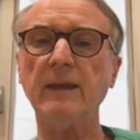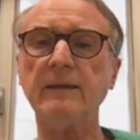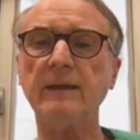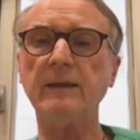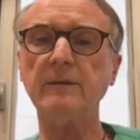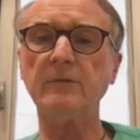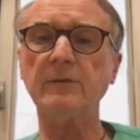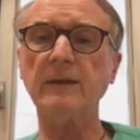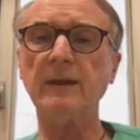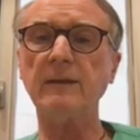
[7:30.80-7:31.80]
and you
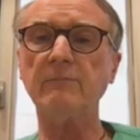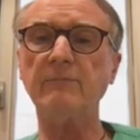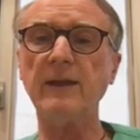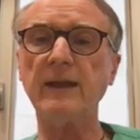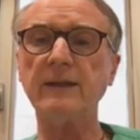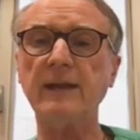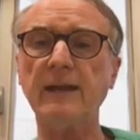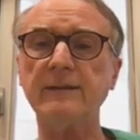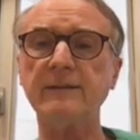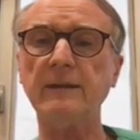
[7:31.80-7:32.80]
see a very
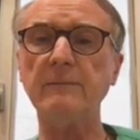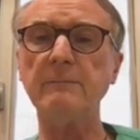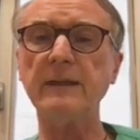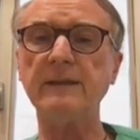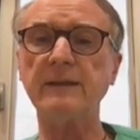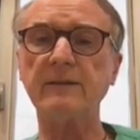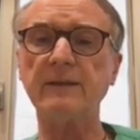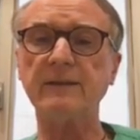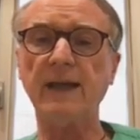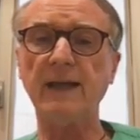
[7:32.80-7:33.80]
nice immediate
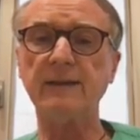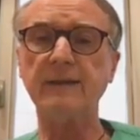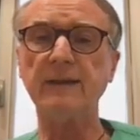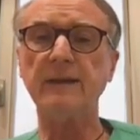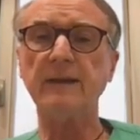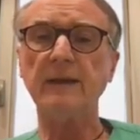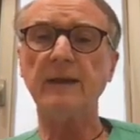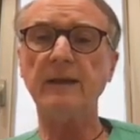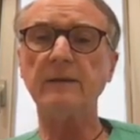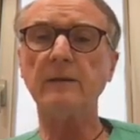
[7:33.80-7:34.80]
result.
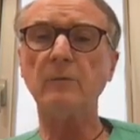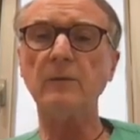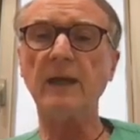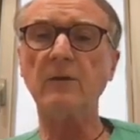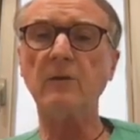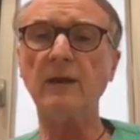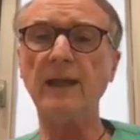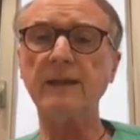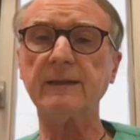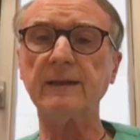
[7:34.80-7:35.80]
And we are
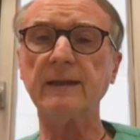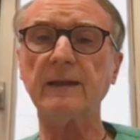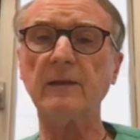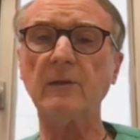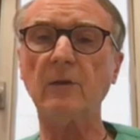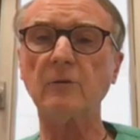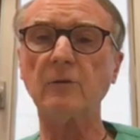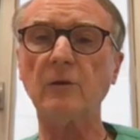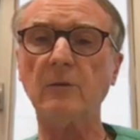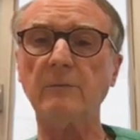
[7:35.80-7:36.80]
collecting
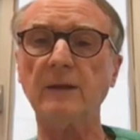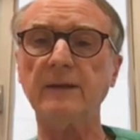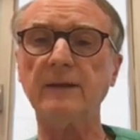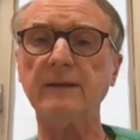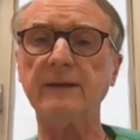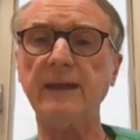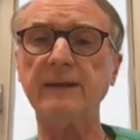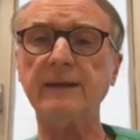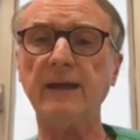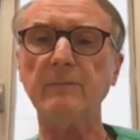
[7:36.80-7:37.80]
long-term
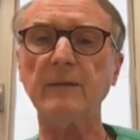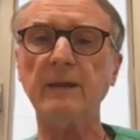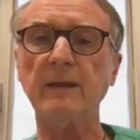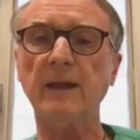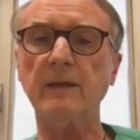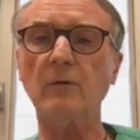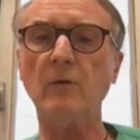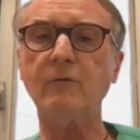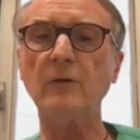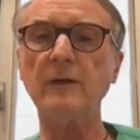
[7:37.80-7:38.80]
data, and
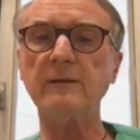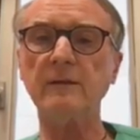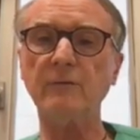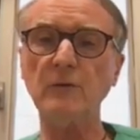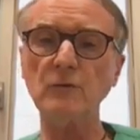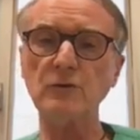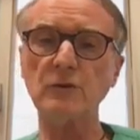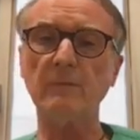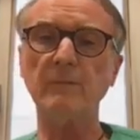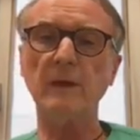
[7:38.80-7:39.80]
hopefully in the
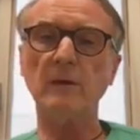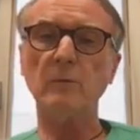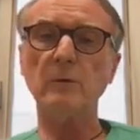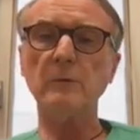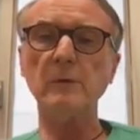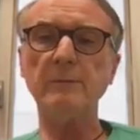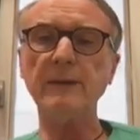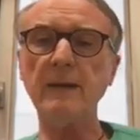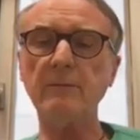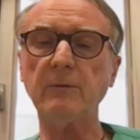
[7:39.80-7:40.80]
future we will
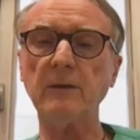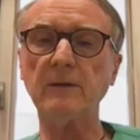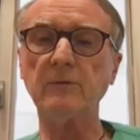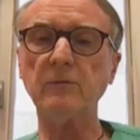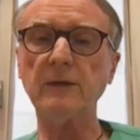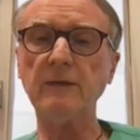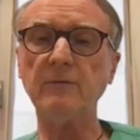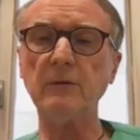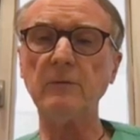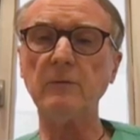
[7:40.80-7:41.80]
be able to give
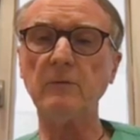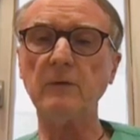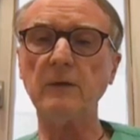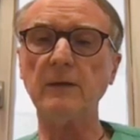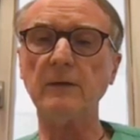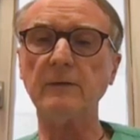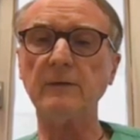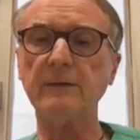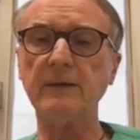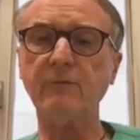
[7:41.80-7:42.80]
you
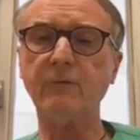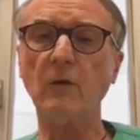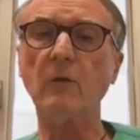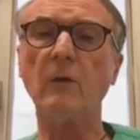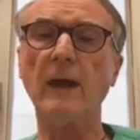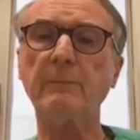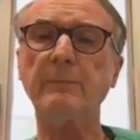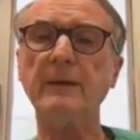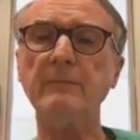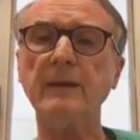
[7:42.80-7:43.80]
the
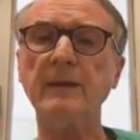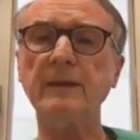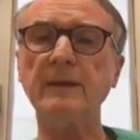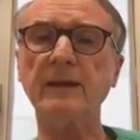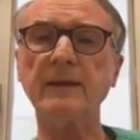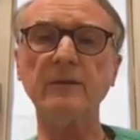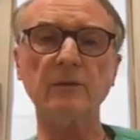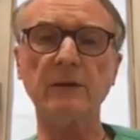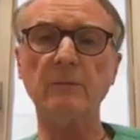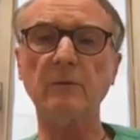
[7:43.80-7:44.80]
follow-up in a
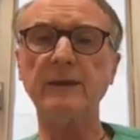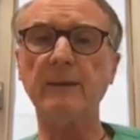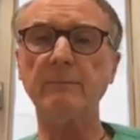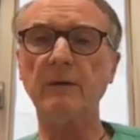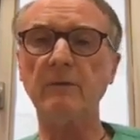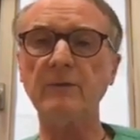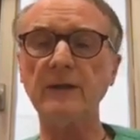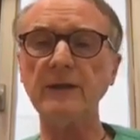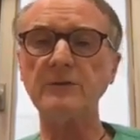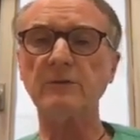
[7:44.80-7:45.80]
reasonable number of
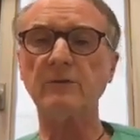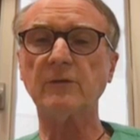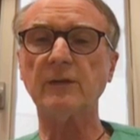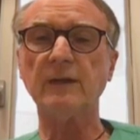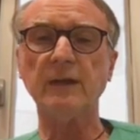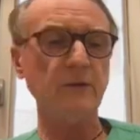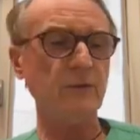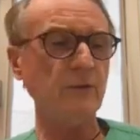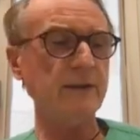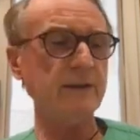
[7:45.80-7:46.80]
lesions
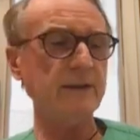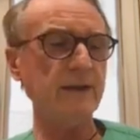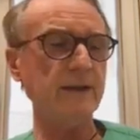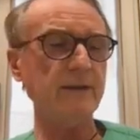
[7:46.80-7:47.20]
treated